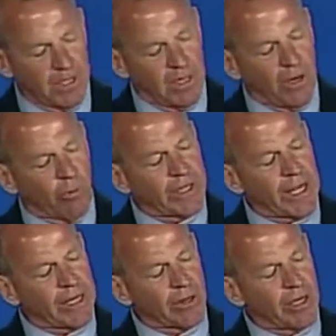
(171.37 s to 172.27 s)
We
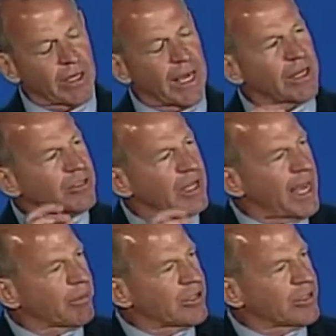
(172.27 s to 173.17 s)
take a look at
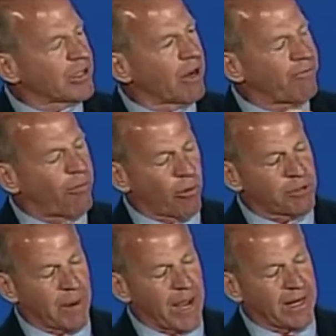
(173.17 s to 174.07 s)
establishing a force
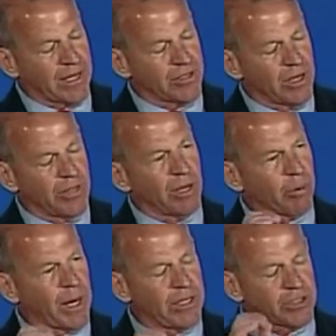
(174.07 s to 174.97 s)
package that
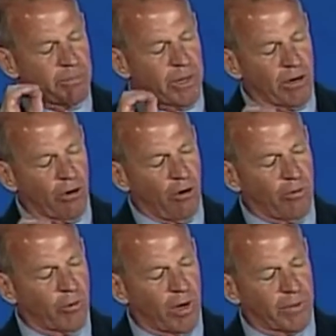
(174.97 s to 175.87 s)
brings to bear
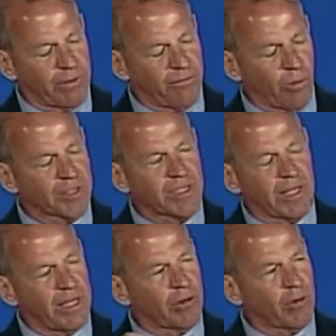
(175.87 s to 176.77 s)
overwhelming force and
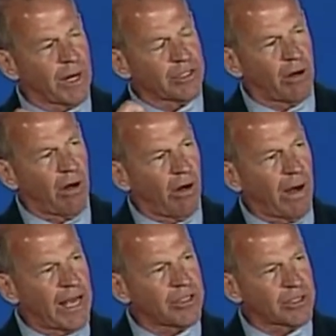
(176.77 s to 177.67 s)
integrates all
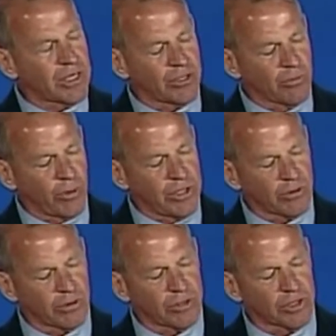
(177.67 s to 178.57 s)
assets and
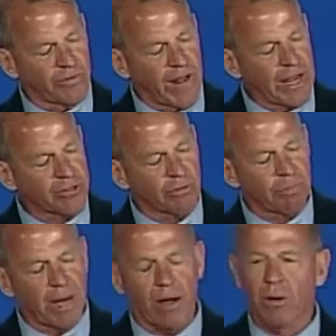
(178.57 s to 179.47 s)
resources of national
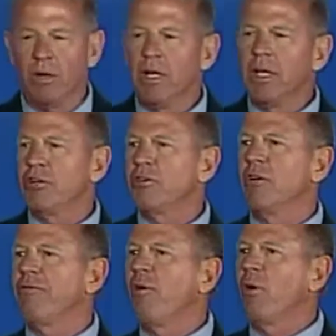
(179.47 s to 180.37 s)
power into
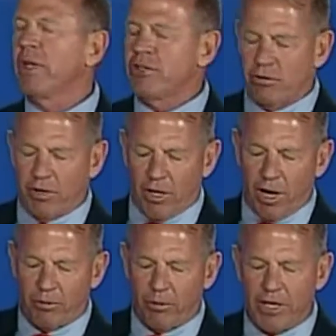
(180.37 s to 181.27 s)
a fully joint
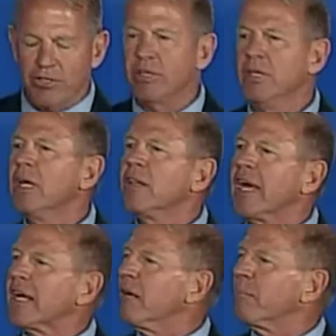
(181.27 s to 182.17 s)
operation
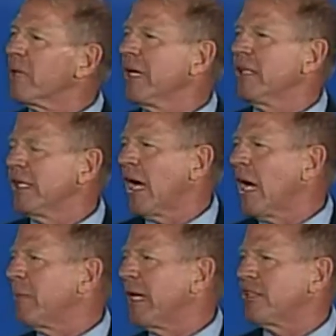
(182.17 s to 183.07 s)
that completely
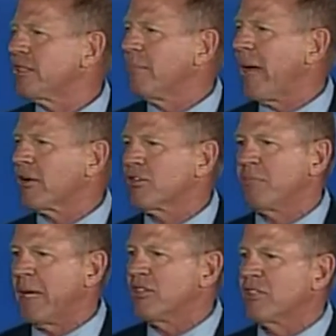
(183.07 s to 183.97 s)
dominates the battle
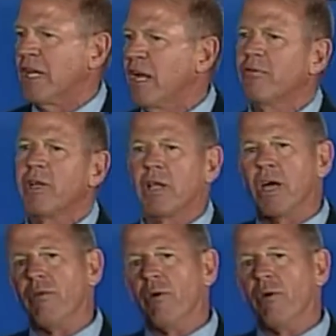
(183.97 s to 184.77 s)
space at every level,